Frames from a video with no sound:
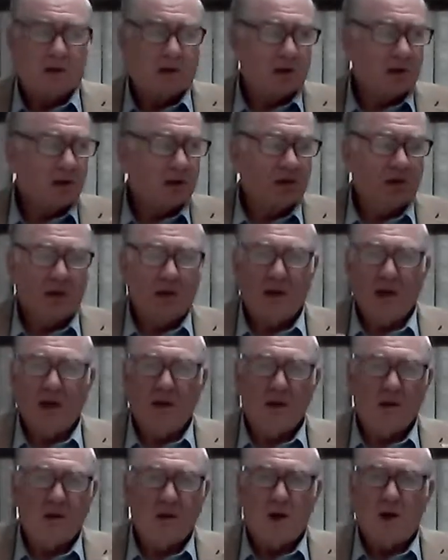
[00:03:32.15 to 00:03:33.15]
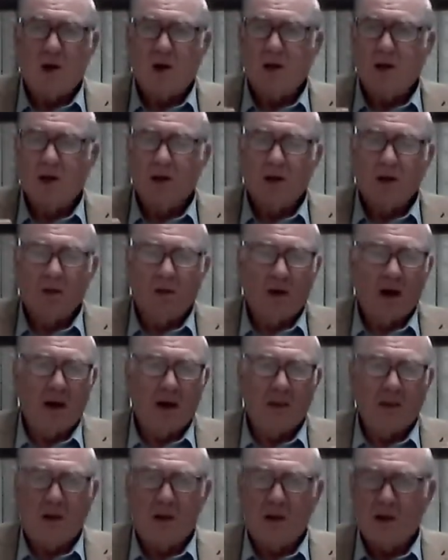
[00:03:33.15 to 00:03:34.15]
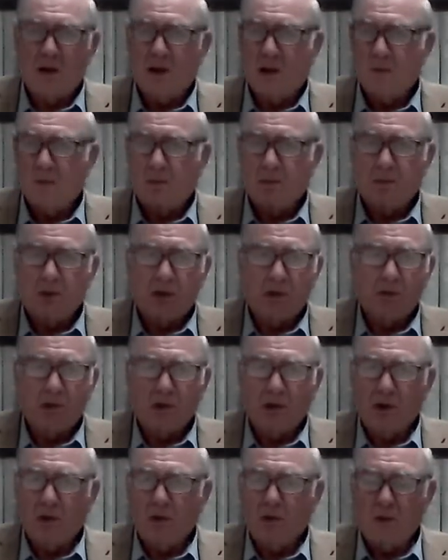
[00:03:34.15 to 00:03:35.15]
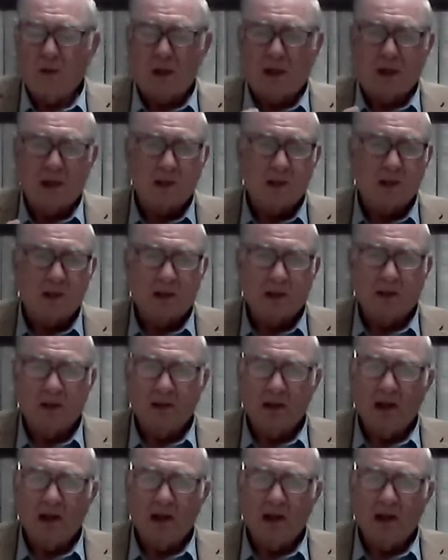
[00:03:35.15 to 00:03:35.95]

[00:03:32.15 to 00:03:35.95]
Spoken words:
And so as they were talking, there might have been a couple people coalesced that